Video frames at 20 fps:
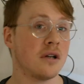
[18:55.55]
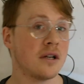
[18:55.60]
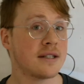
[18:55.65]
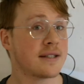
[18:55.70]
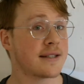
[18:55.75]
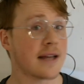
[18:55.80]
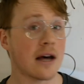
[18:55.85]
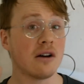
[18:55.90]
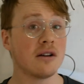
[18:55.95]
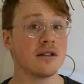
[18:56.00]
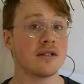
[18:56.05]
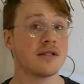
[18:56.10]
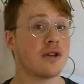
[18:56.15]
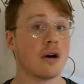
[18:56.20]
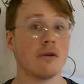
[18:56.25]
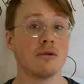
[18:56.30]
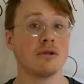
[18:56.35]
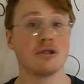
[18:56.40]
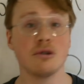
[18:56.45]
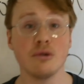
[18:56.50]
cells
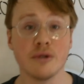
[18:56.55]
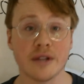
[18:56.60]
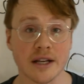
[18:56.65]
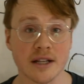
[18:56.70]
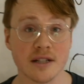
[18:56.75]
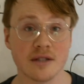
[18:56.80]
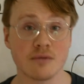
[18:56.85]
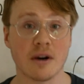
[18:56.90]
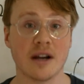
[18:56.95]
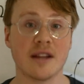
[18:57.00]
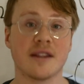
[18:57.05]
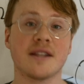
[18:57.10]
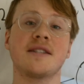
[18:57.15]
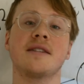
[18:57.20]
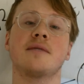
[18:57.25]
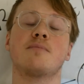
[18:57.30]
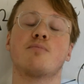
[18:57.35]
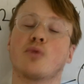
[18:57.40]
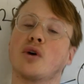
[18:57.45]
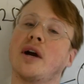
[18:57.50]
don't do this, right? This
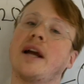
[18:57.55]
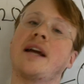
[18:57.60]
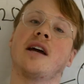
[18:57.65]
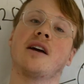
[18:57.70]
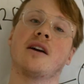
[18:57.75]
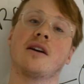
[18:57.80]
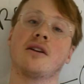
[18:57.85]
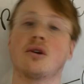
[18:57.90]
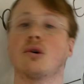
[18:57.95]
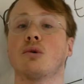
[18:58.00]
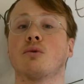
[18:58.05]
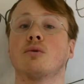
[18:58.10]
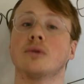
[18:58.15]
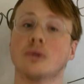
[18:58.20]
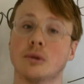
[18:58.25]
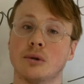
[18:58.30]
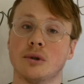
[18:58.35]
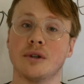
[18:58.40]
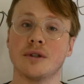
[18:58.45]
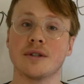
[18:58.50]
is breaking the
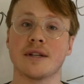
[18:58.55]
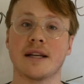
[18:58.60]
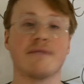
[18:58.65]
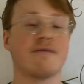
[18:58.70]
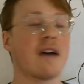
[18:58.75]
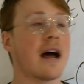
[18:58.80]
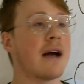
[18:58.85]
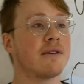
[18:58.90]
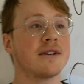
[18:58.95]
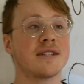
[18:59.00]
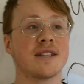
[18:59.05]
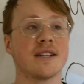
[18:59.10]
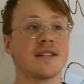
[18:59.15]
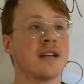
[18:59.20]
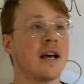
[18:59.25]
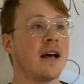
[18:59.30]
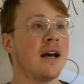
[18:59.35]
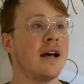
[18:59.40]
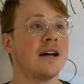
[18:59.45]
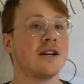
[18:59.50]
rules. And viruses
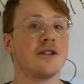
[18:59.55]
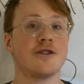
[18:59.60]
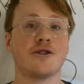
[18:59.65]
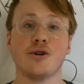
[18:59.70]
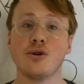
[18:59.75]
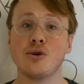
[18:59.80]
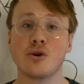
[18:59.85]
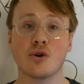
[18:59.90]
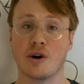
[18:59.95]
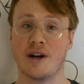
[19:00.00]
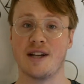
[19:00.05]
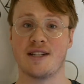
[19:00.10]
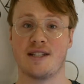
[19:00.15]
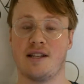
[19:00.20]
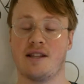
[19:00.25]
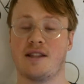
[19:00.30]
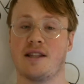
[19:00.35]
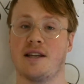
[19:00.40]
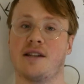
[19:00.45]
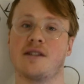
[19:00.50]
do
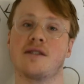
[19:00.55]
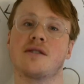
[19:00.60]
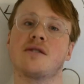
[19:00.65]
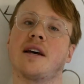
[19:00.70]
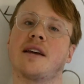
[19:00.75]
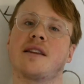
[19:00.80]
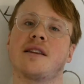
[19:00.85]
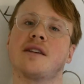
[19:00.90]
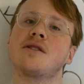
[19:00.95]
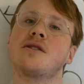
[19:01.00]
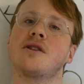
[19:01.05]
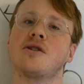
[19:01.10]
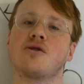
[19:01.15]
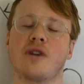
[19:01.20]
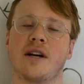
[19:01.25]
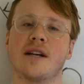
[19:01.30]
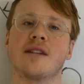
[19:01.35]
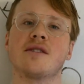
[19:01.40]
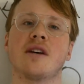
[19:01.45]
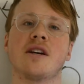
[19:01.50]
crazy things like this to
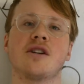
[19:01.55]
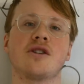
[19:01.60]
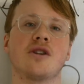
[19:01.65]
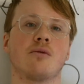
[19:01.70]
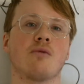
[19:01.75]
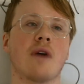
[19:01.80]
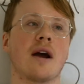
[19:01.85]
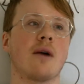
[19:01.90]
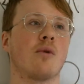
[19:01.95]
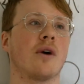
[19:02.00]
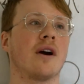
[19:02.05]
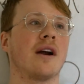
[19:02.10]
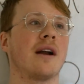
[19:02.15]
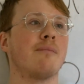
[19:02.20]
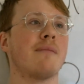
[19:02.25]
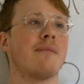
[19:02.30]
translation, right? Where it